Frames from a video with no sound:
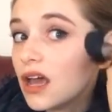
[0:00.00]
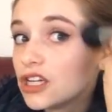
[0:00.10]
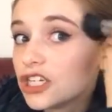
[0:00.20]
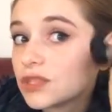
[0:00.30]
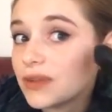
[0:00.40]

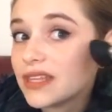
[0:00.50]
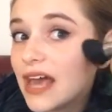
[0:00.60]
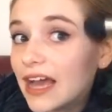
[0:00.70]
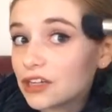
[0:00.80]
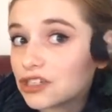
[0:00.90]
just with the
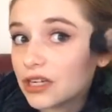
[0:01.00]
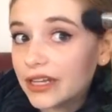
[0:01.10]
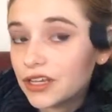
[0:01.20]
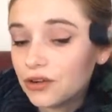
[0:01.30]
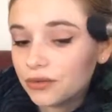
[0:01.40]
extra,
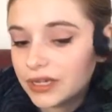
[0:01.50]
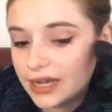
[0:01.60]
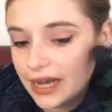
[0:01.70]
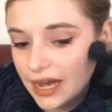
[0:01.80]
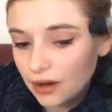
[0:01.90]
like you don't need
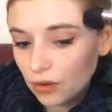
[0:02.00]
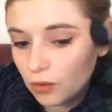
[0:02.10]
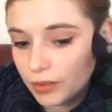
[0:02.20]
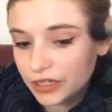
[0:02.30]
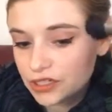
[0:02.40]
to add a whole
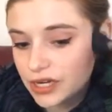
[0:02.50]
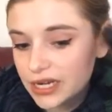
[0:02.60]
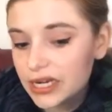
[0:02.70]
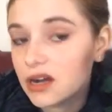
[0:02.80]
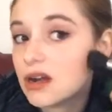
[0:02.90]
bunch right
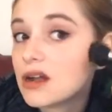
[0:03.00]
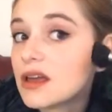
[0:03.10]
here,